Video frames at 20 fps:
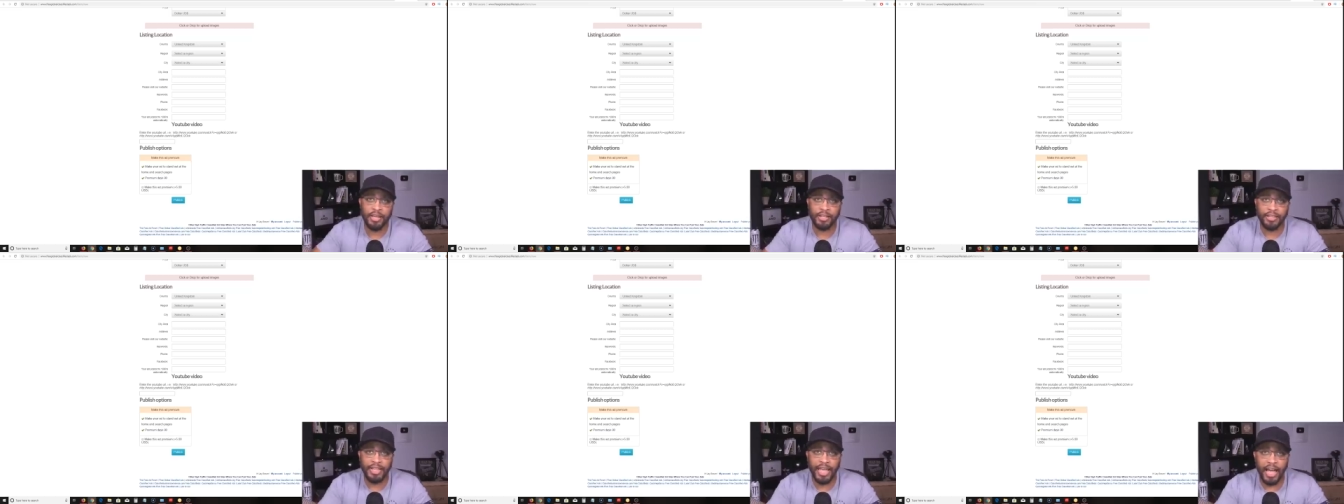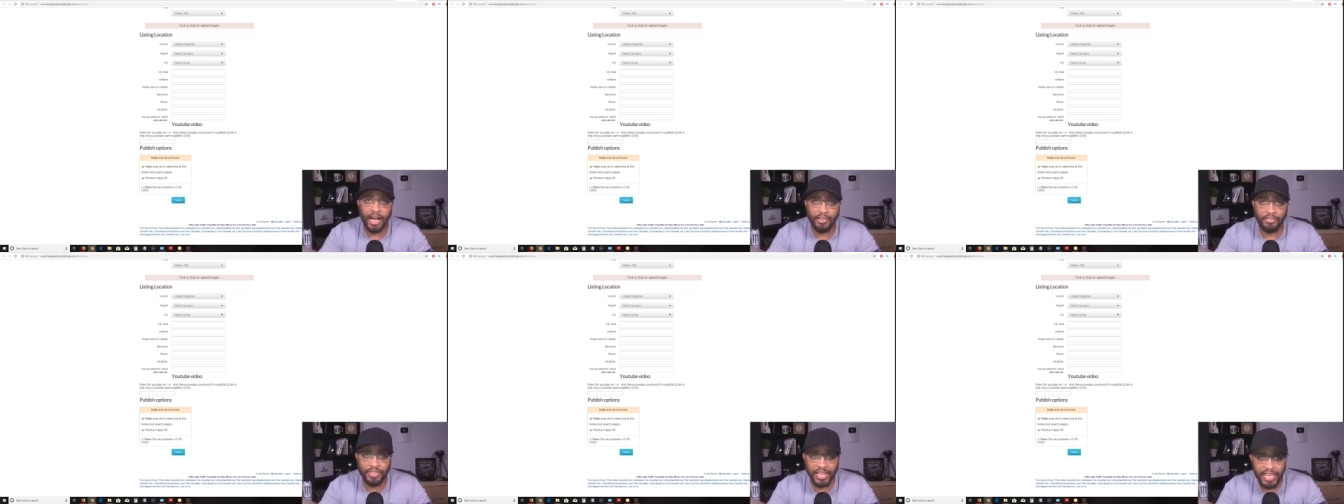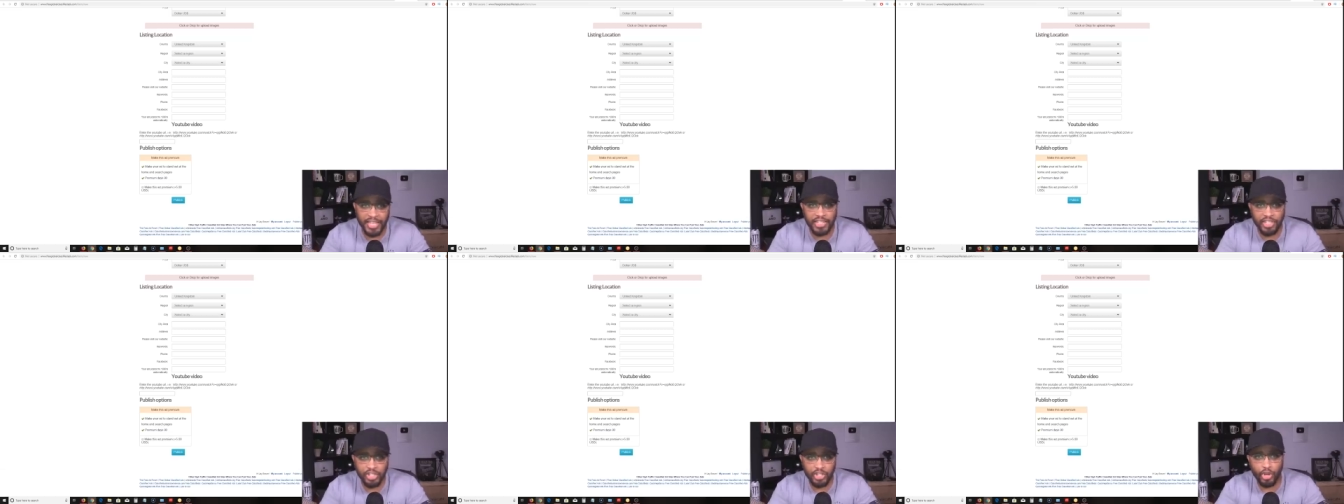Now,
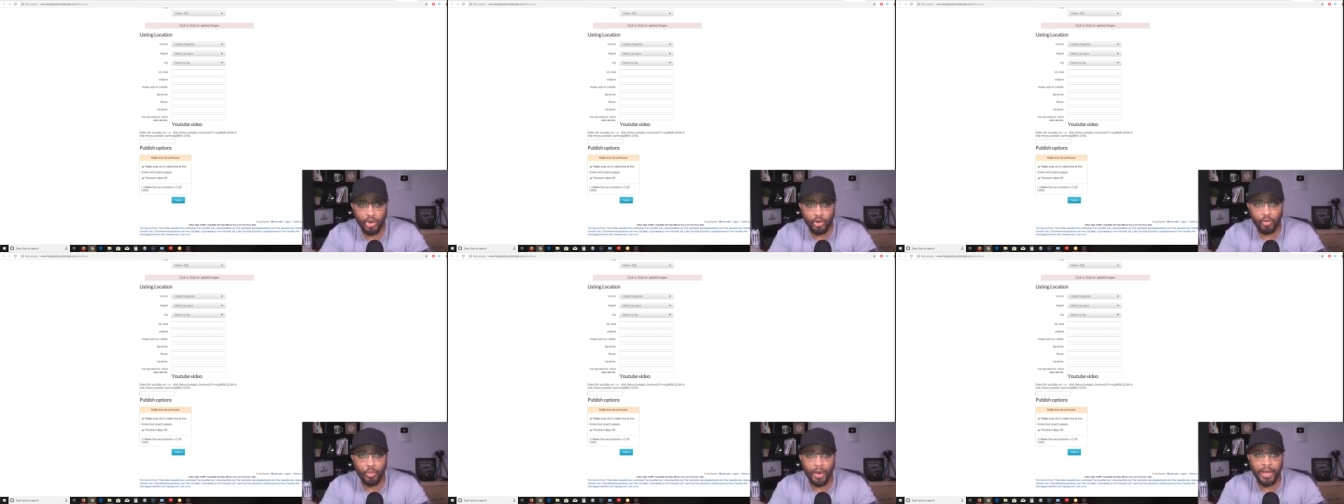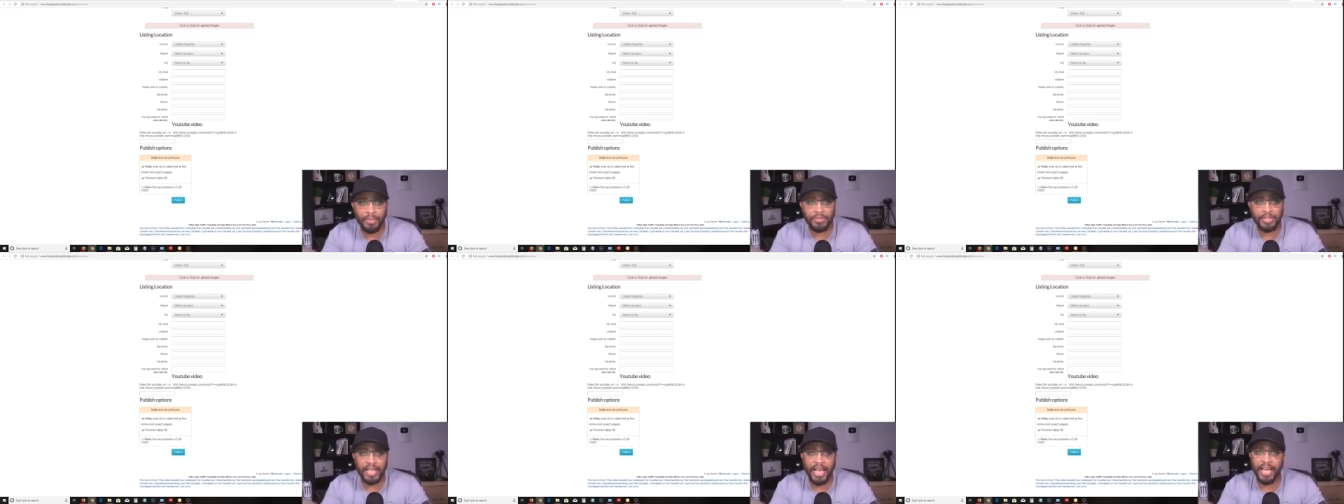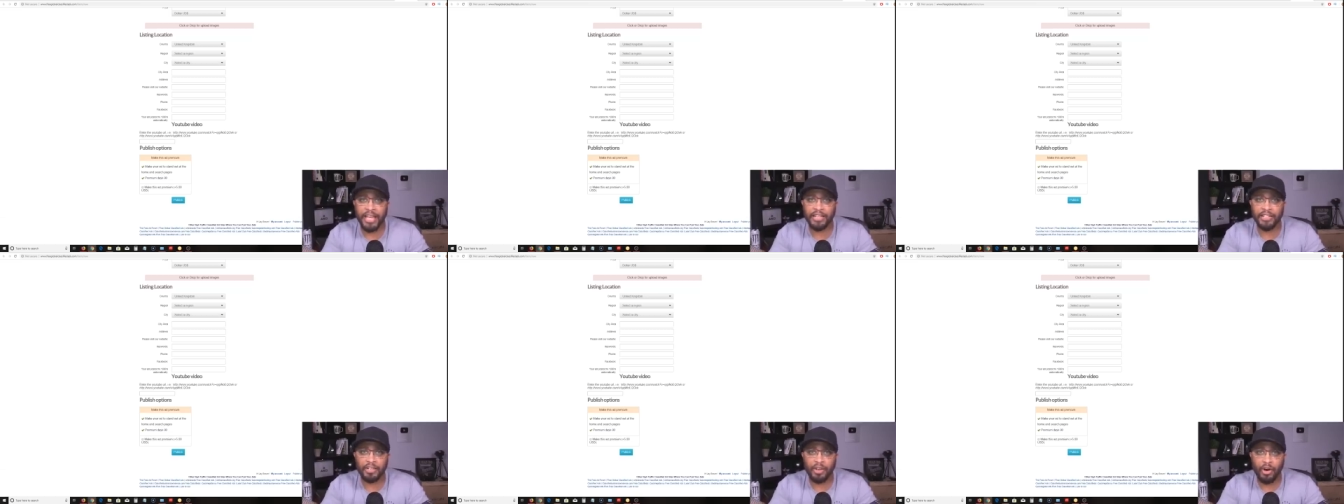these two
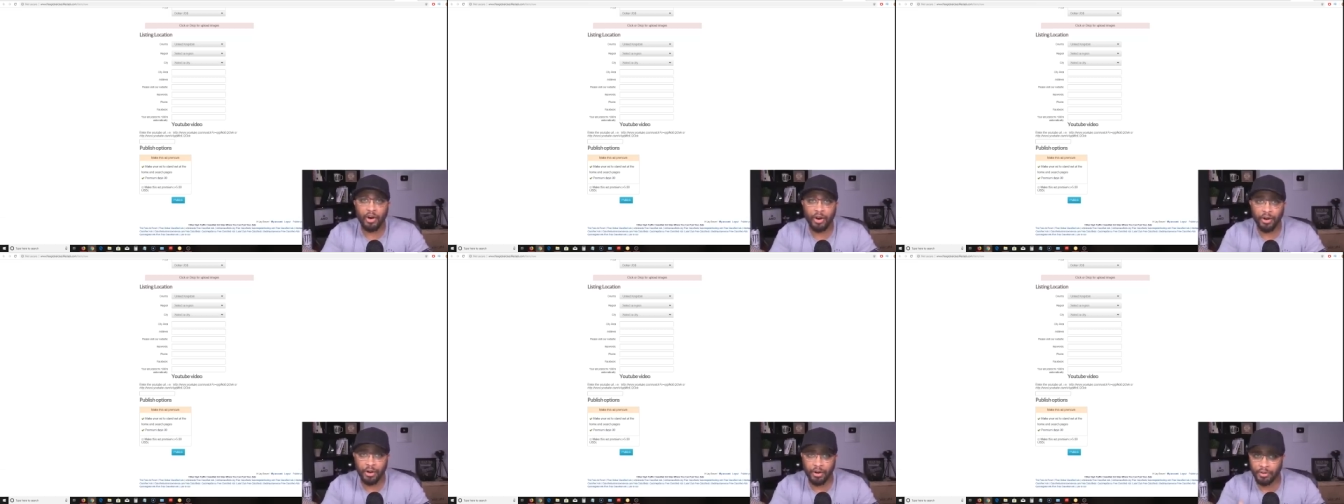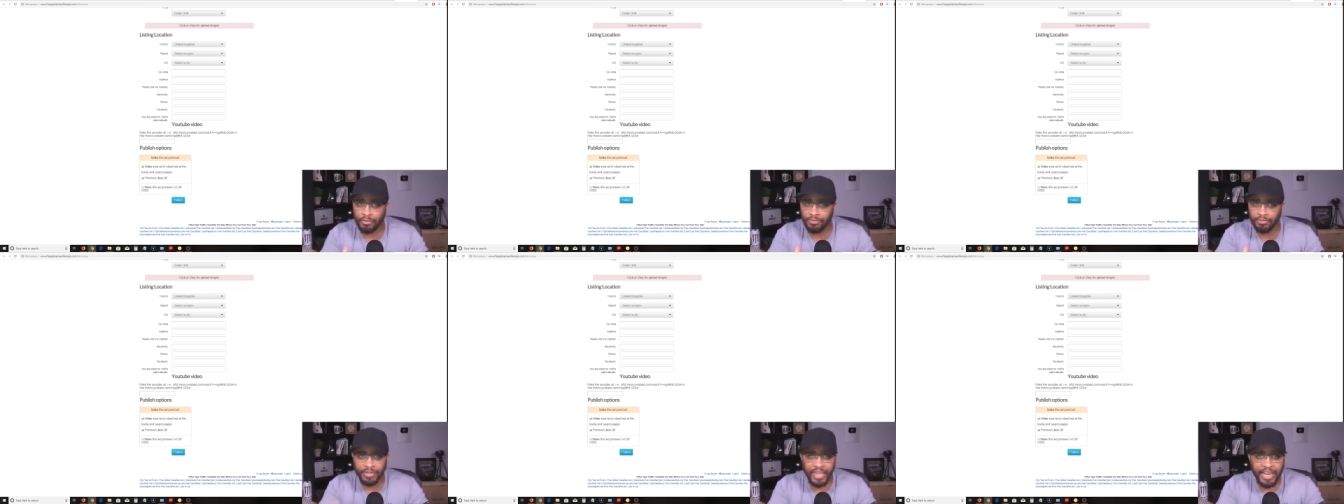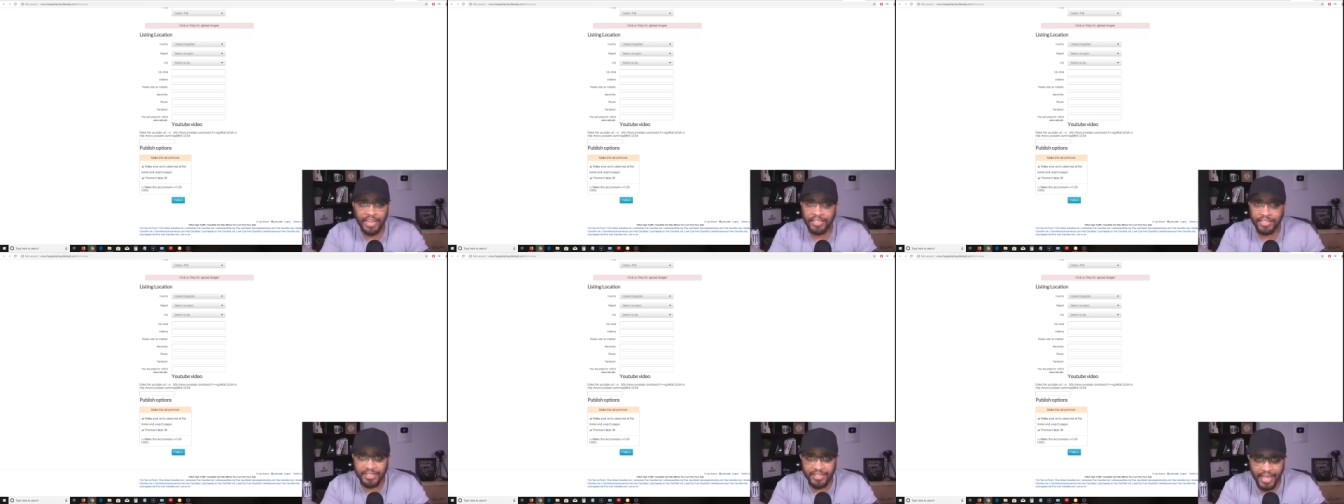websites are,
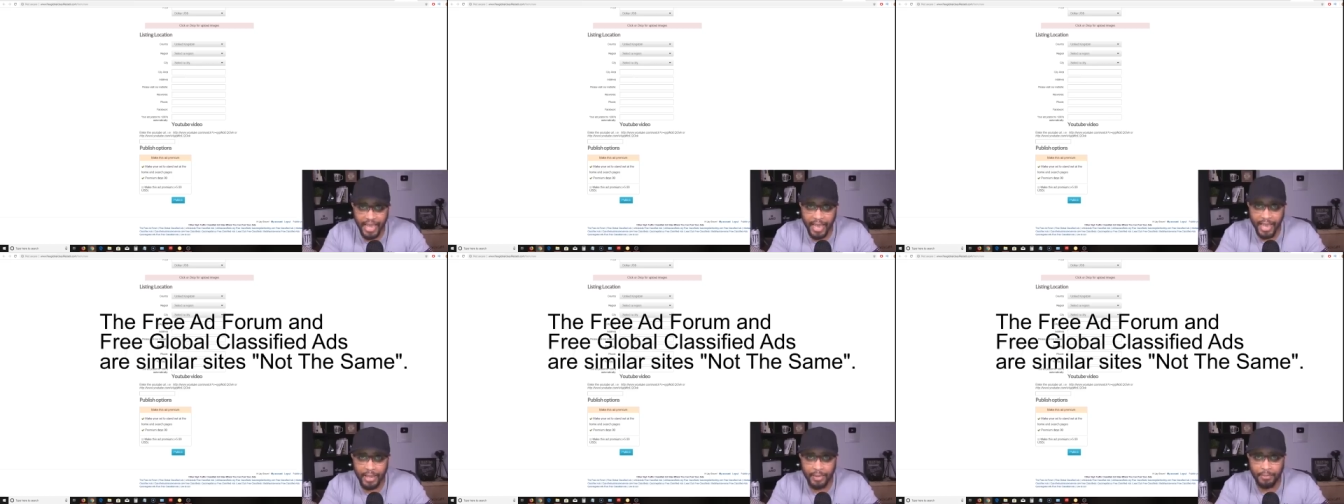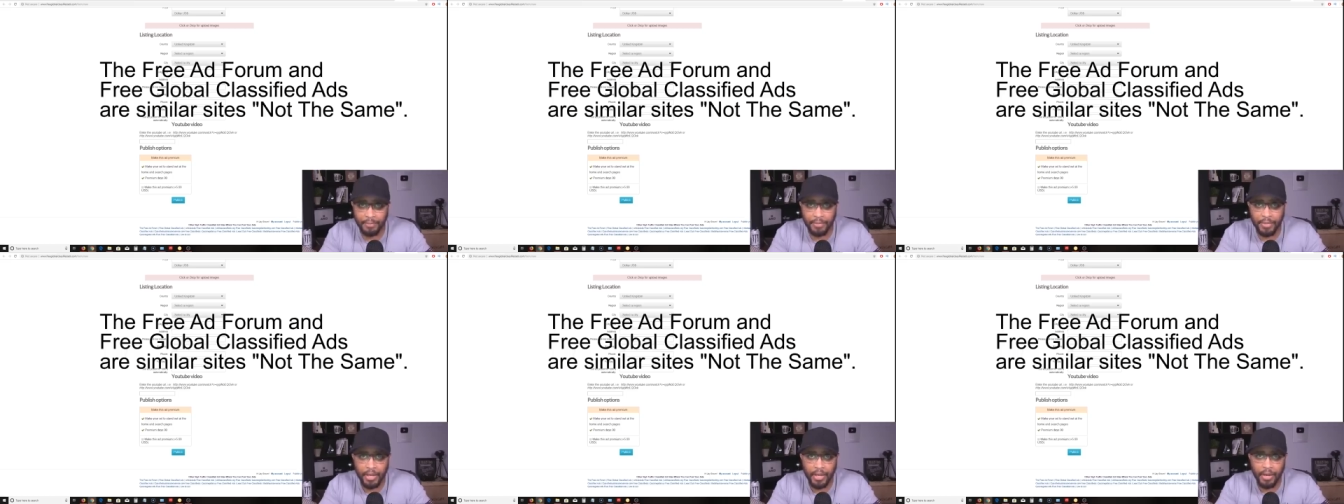they the same.